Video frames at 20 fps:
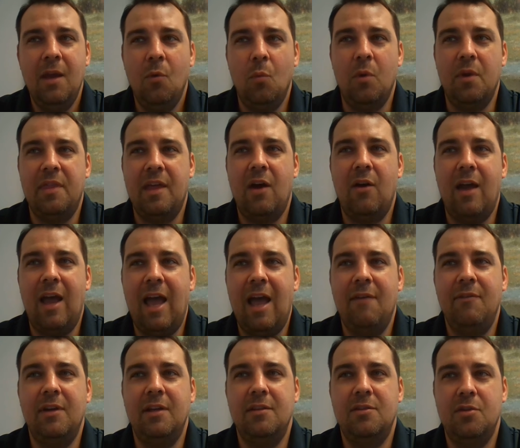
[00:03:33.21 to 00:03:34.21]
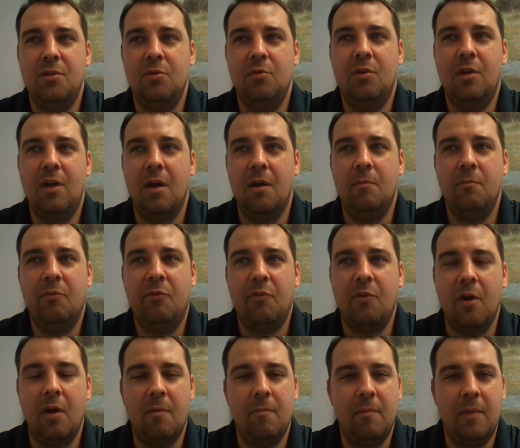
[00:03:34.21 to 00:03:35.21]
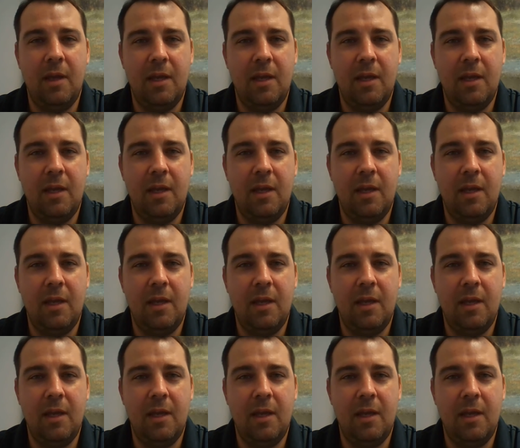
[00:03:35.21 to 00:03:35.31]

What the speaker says: without having to come from